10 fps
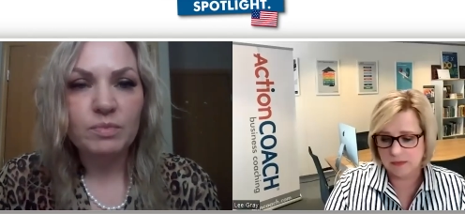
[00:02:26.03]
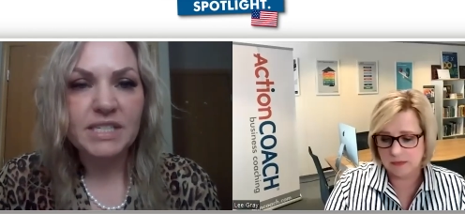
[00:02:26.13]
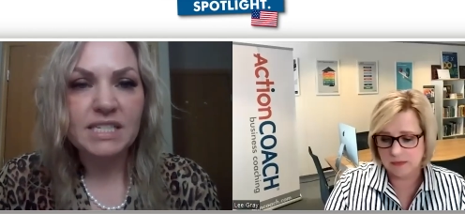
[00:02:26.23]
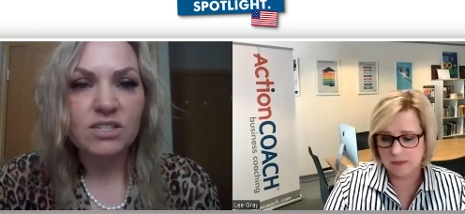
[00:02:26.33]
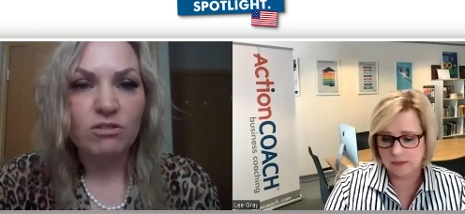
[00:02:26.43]

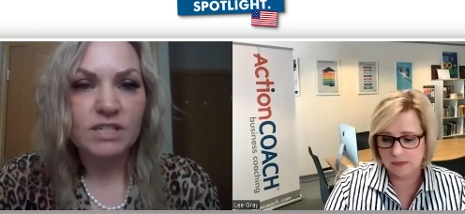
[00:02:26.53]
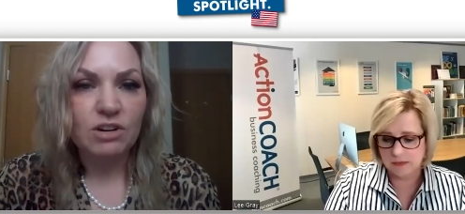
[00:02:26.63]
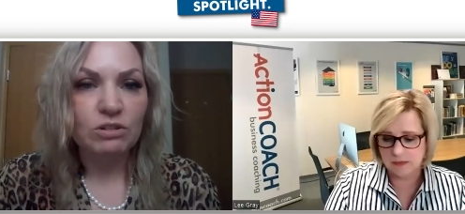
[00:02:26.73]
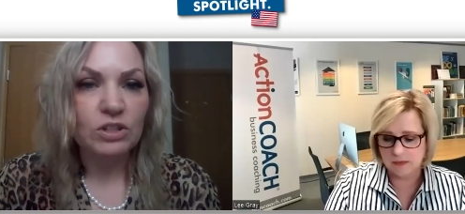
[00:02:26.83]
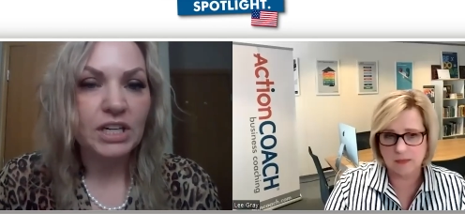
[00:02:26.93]
Speaker 1: business owners
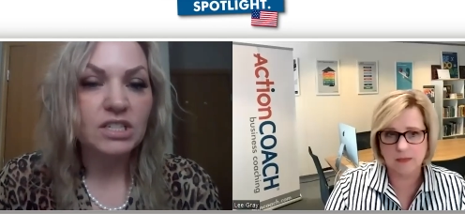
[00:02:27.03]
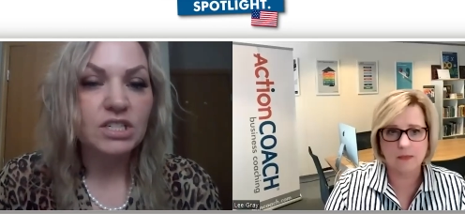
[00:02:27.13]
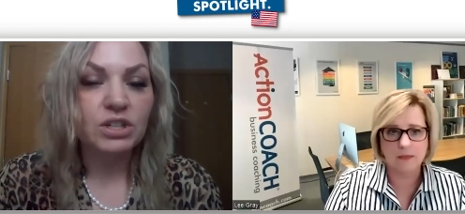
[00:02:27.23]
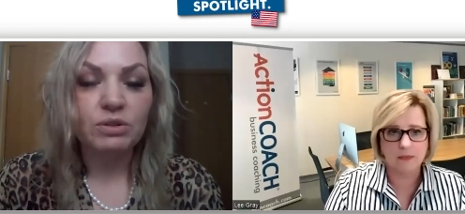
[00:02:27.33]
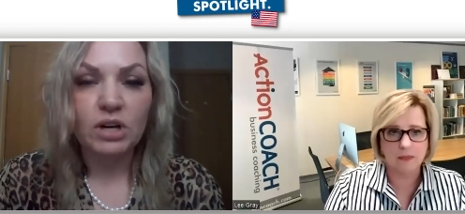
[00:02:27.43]
that are looking
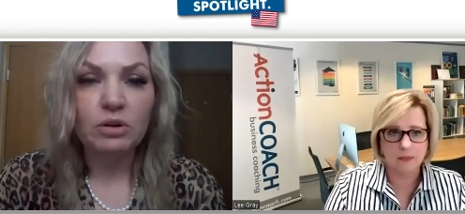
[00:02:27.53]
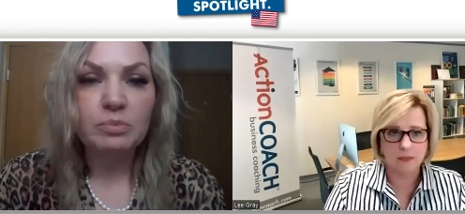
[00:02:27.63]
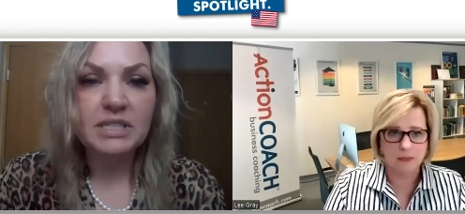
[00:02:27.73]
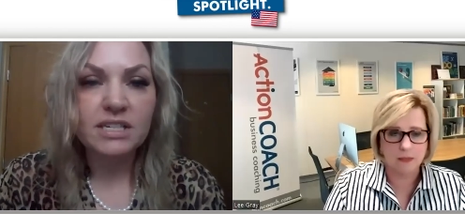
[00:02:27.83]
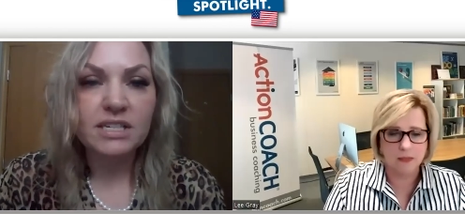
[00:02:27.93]
to
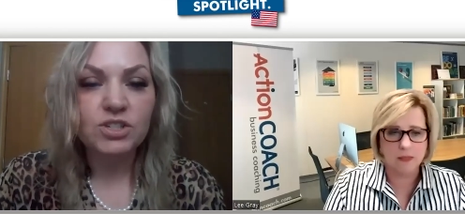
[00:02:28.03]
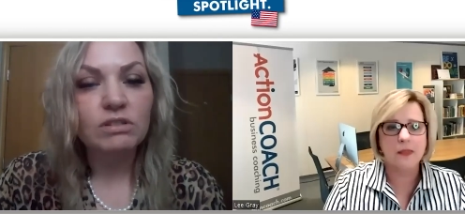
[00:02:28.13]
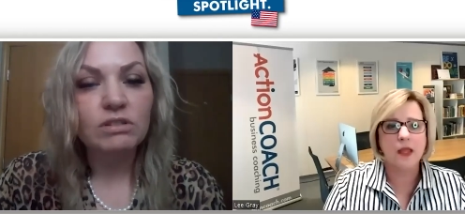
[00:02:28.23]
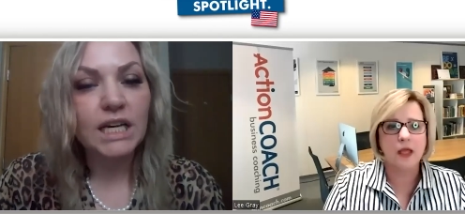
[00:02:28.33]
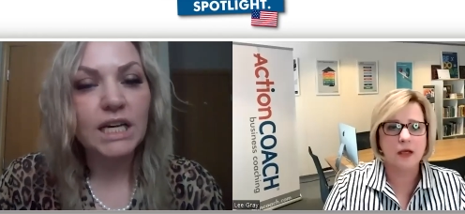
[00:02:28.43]
grow
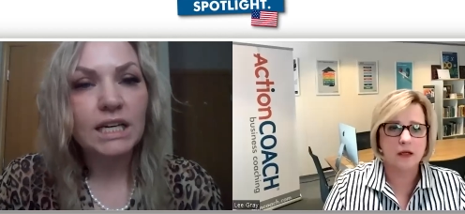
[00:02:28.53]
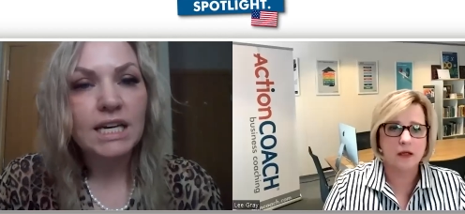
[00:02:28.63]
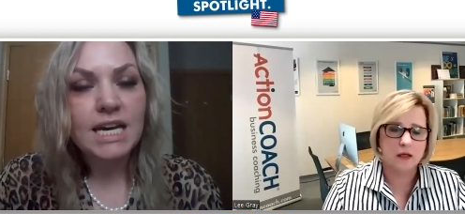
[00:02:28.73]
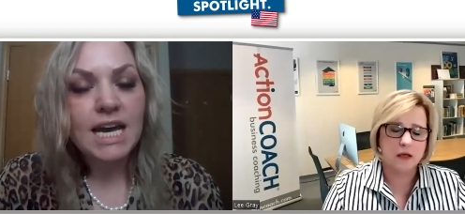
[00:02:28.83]
potentially.